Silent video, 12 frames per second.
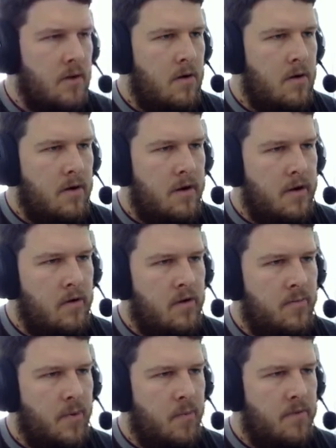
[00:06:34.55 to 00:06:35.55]
Leclerc could
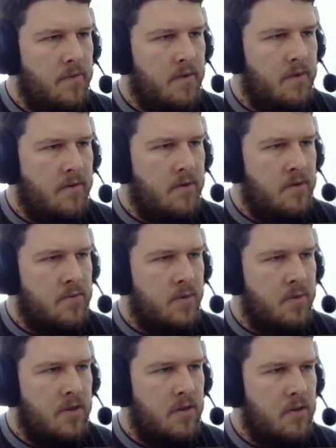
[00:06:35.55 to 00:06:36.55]
have been one of our rivals, but
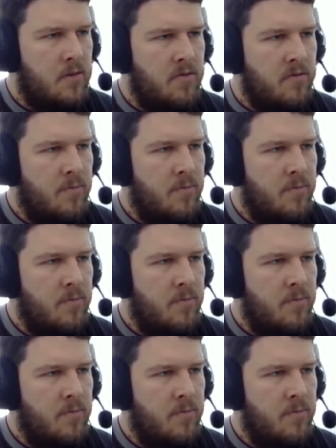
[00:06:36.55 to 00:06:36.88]
we did go with